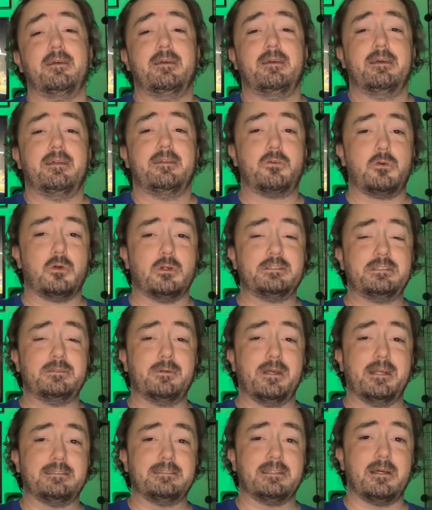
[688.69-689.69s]
And of course, she
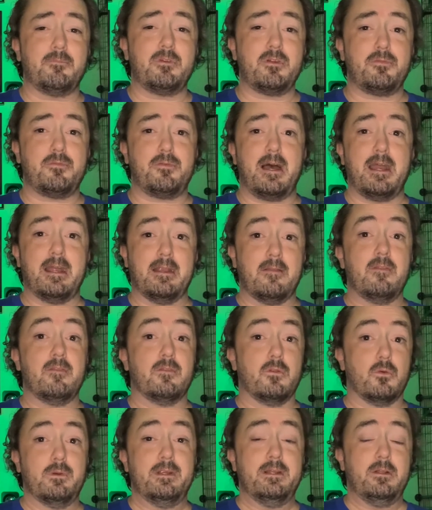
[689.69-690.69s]
wakes up to find the
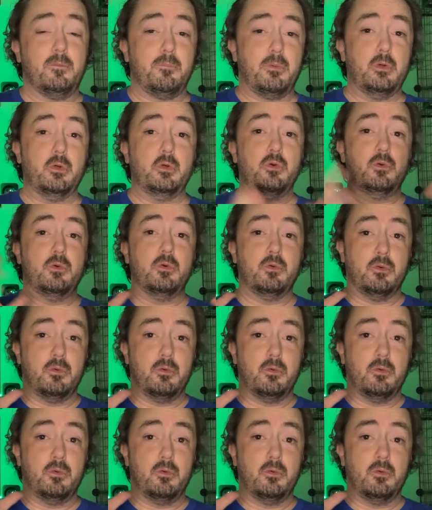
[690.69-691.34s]
real Pooh